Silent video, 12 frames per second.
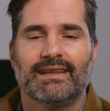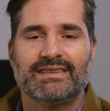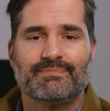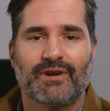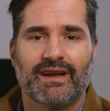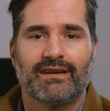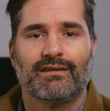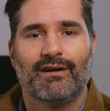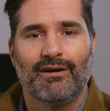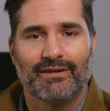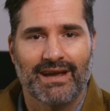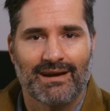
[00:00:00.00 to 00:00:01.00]
Let's break
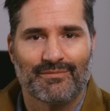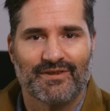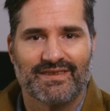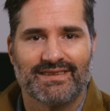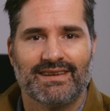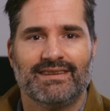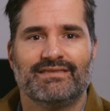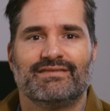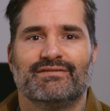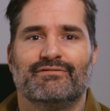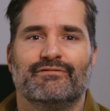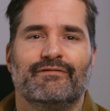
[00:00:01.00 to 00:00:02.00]
all cameras
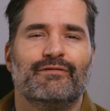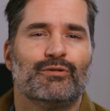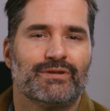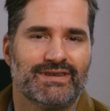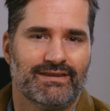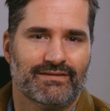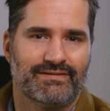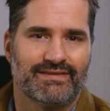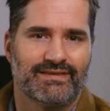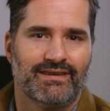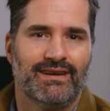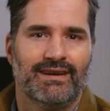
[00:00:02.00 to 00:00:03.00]
into four
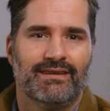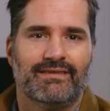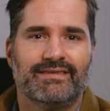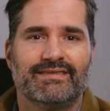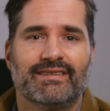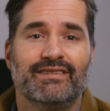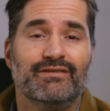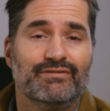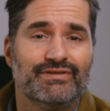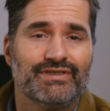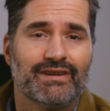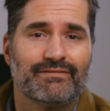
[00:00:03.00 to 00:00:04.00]
tiers. This is a
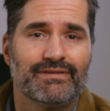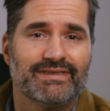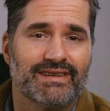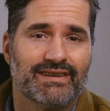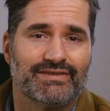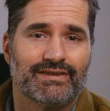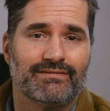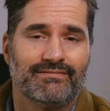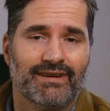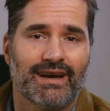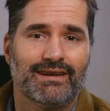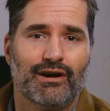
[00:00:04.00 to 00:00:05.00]
huge generalization,
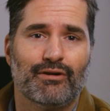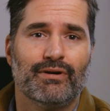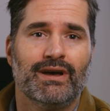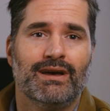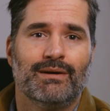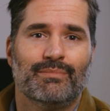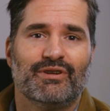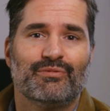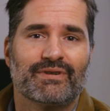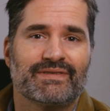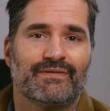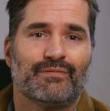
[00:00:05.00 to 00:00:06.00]
I know, but it
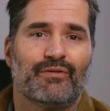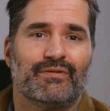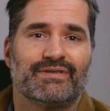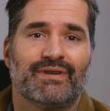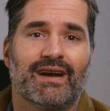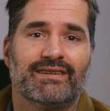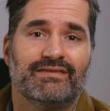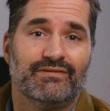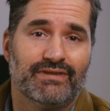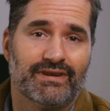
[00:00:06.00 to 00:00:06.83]
works for what we're trying to do